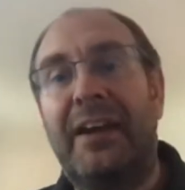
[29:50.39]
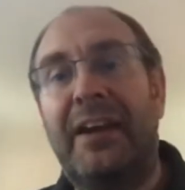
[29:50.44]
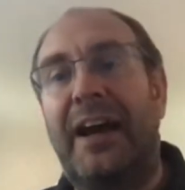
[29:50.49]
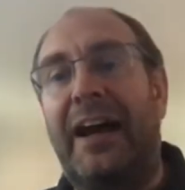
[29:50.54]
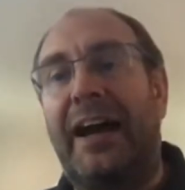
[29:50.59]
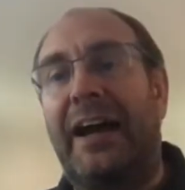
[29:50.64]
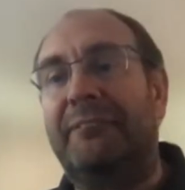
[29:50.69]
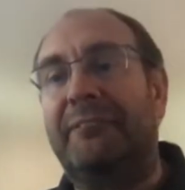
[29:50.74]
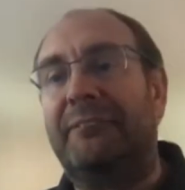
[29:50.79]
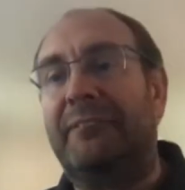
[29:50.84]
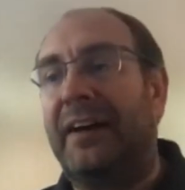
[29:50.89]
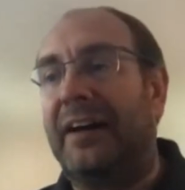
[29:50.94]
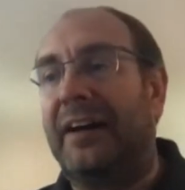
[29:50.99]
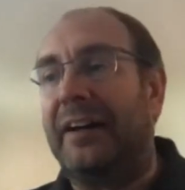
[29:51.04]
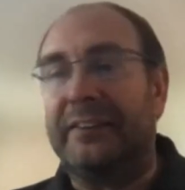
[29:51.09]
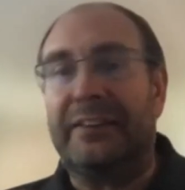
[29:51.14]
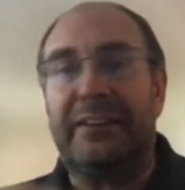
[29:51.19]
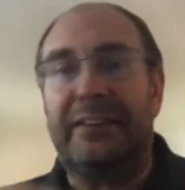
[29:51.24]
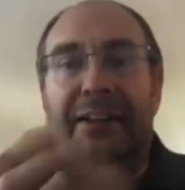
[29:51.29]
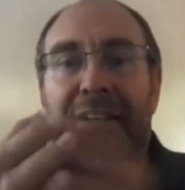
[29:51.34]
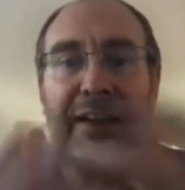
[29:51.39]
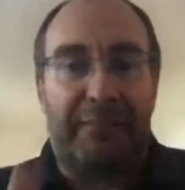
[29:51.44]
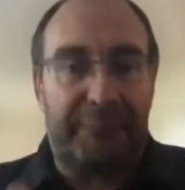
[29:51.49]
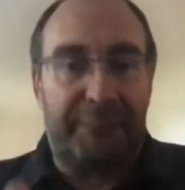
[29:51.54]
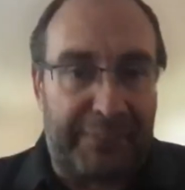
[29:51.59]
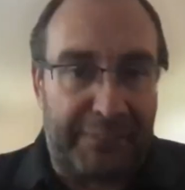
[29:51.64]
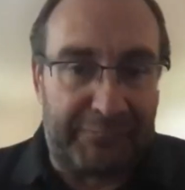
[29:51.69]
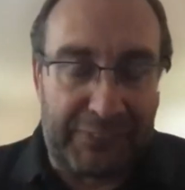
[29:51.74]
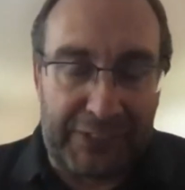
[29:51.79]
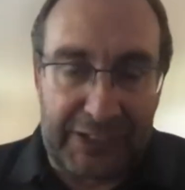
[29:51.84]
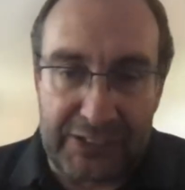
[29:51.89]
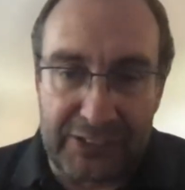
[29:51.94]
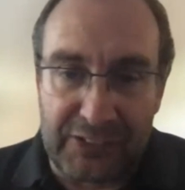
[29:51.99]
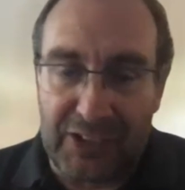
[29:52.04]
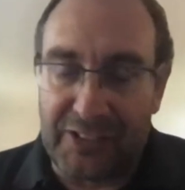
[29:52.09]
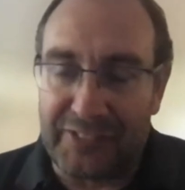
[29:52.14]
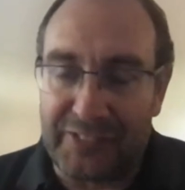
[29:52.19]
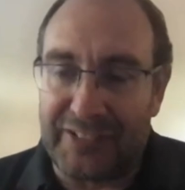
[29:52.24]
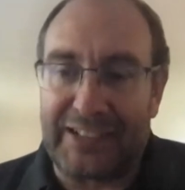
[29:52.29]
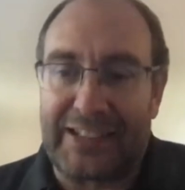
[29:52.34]
And people like you
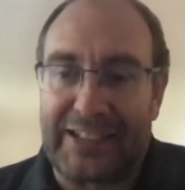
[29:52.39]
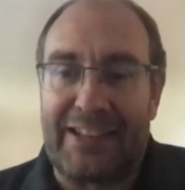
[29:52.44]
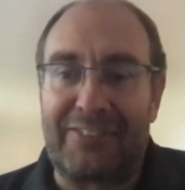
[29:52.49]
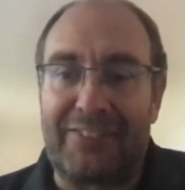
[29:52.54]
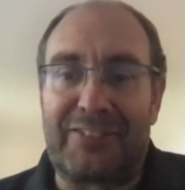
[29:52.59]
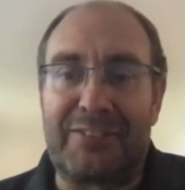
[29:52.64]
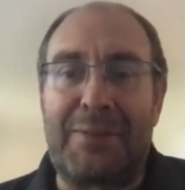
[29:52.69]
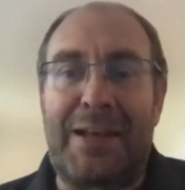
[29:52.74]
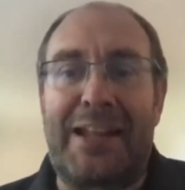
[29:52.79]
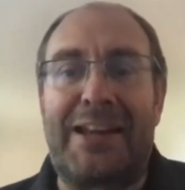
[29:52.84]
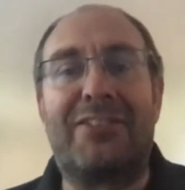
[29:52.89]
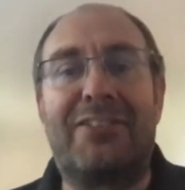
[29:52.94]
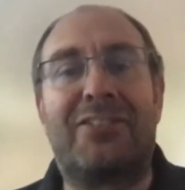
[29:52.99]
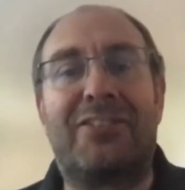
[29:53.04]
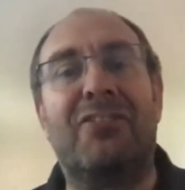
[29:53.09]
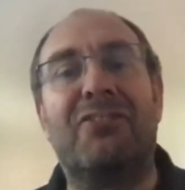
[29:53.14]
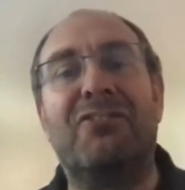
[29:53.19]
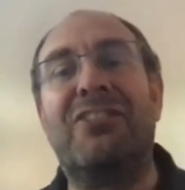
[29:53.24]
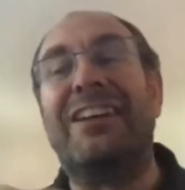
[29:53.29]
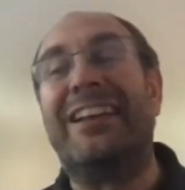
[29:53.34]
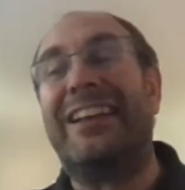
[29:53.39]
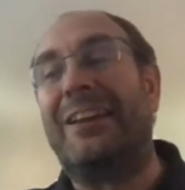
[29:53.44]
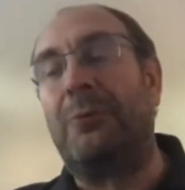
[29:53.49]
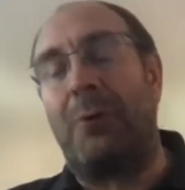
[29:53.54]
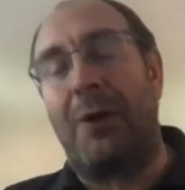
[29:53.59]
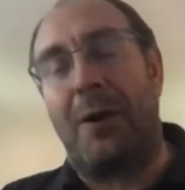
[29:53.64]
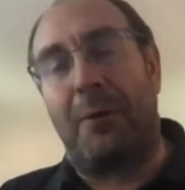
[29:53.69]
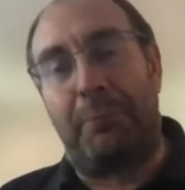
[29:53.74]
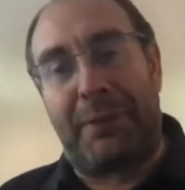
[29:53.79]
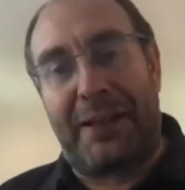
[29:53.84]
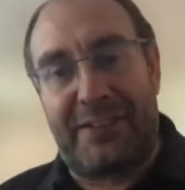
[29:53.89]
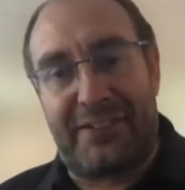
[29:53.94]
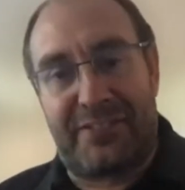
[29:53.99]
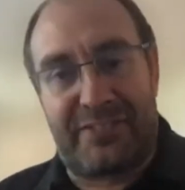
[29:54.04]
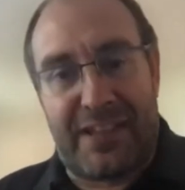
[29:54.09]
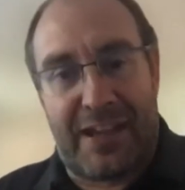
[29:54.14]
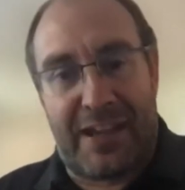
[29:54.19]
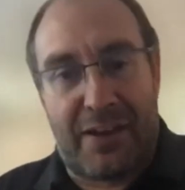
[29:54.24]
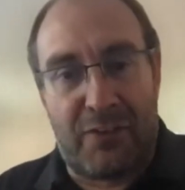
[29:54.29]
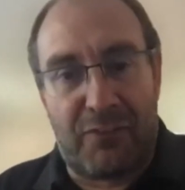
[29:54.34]
guys at AccountancyManager are really well
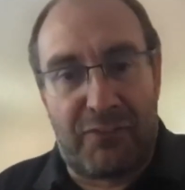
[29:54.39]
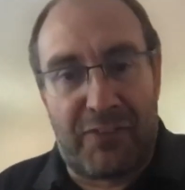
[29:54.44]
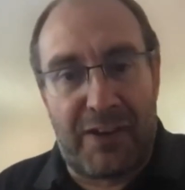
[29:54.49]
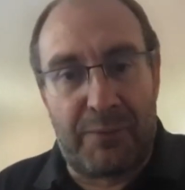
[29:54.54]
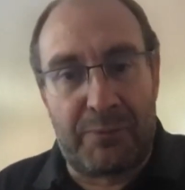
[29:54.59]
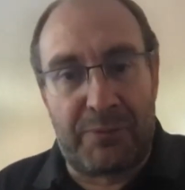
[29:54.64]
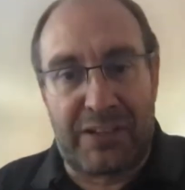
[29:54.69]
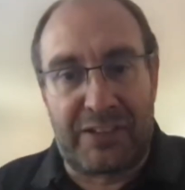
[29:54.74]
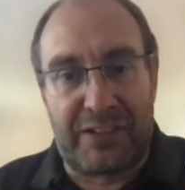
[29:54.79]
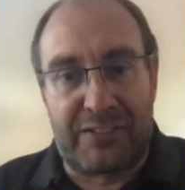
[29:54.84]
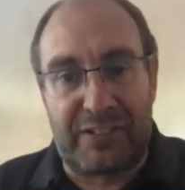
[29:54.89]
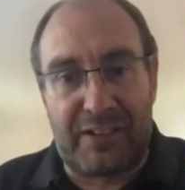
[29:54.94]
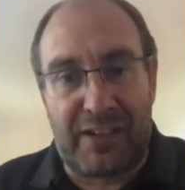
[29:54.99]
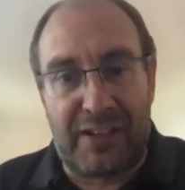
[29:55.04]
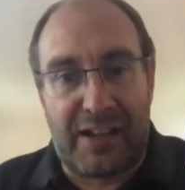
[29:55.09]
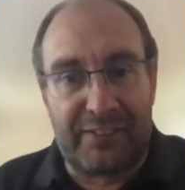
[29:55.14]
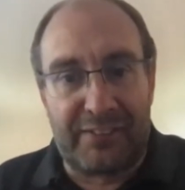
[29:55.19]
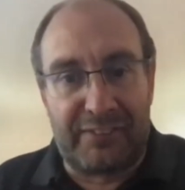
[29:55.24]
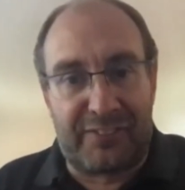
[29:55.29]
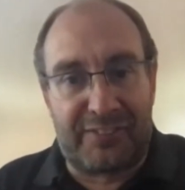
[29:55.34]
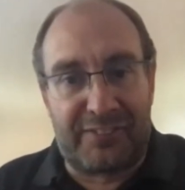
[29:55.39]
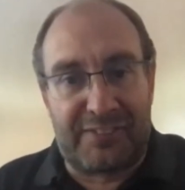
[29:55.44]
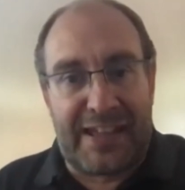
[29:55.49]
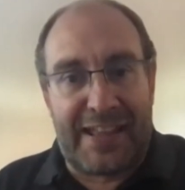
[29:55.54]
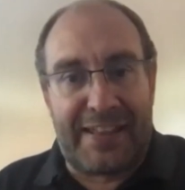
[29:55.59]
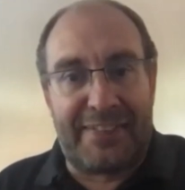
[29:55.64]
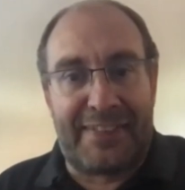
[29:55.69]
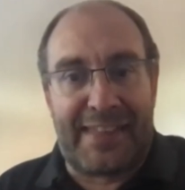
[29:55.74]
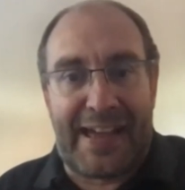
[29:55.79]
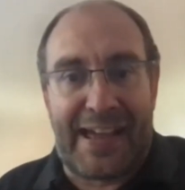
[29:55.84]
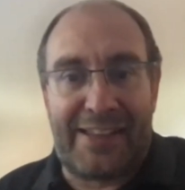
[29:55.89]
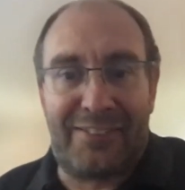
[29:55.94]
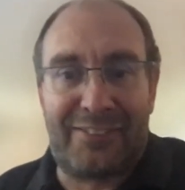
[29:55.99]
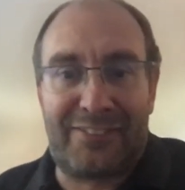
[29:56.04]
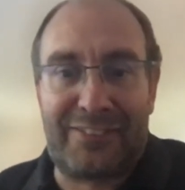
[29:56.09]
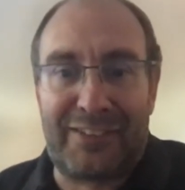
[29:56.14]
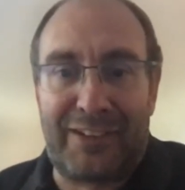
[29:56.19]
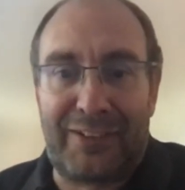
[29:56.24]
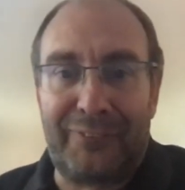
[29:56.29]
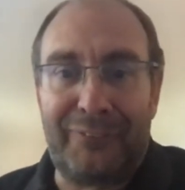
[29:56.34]
placed to help firms understand that.
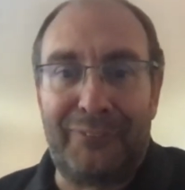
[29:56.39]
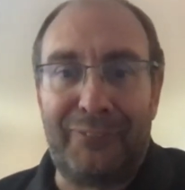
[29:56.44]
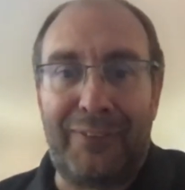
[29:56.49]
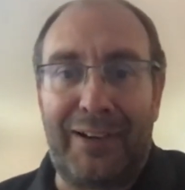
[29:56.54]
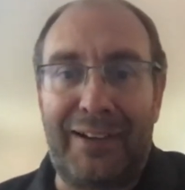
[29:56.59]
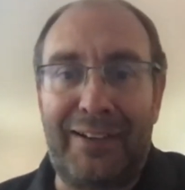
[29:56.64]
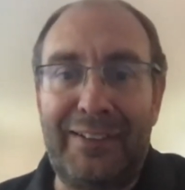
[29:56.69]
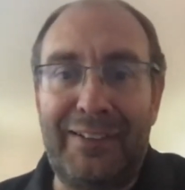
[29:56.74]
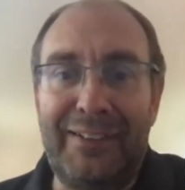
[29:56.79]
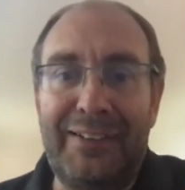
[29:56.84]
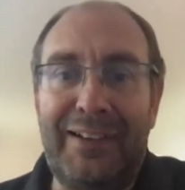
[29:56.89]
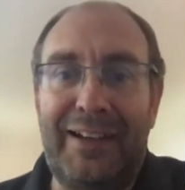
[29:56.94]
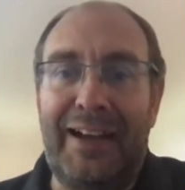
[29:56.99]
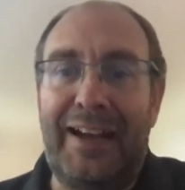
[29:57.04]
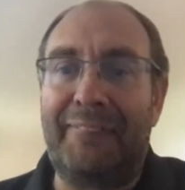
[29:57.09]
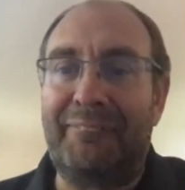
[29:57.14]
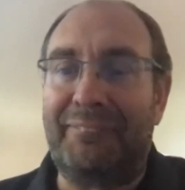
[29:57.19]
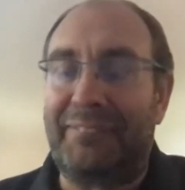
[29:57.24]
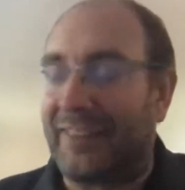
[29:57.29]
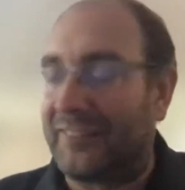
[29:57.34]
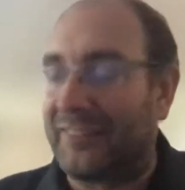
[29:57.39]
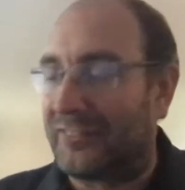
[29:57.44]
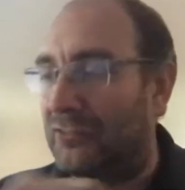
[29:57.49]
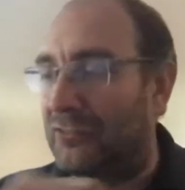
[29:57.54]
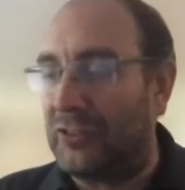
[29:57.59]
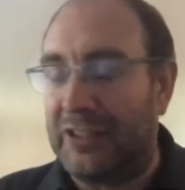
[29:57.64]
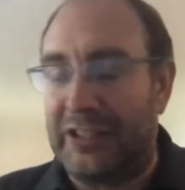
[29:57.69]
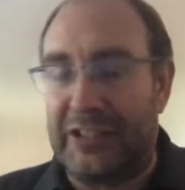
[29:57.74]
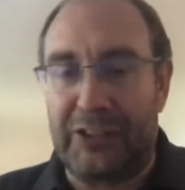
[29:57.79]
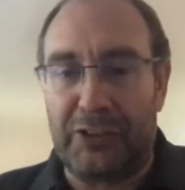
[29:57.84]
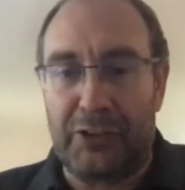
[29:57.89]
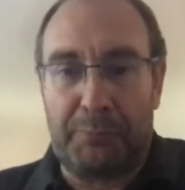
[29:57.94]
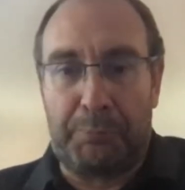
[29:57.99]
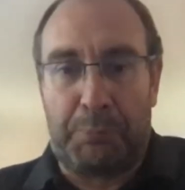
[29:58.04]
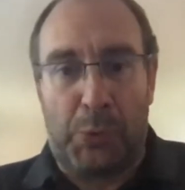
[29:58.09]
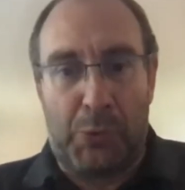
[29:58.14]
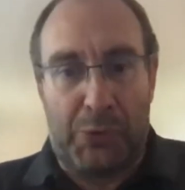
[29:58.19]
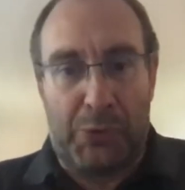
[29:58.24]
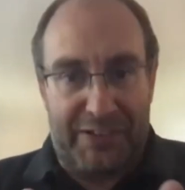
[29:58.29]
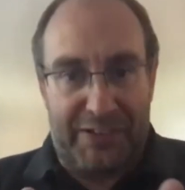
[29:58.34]
So that's a really good
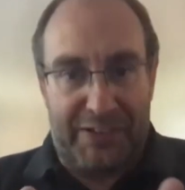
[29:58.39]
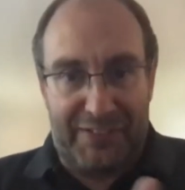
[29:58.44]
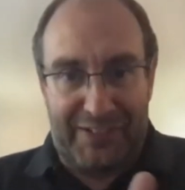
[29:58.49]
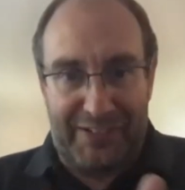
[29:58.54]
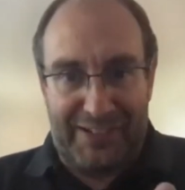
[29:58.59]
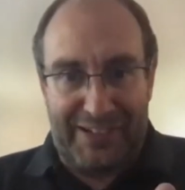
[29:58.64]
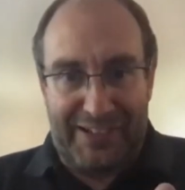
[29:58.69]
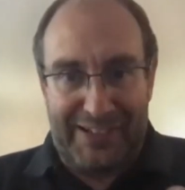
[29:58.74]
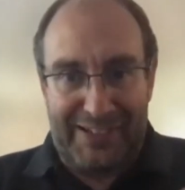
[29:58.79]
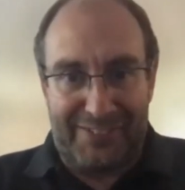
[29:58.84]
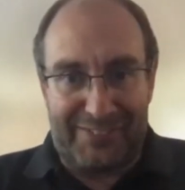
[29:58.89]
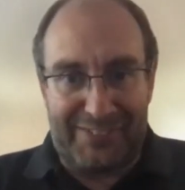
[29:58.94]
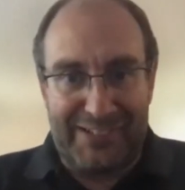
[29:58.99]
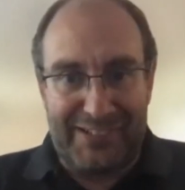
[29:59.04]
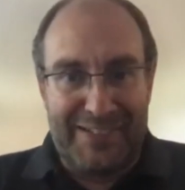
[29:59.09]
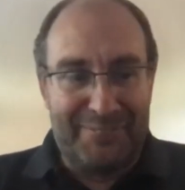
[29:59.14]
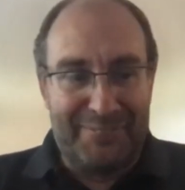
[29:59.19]
point, that it's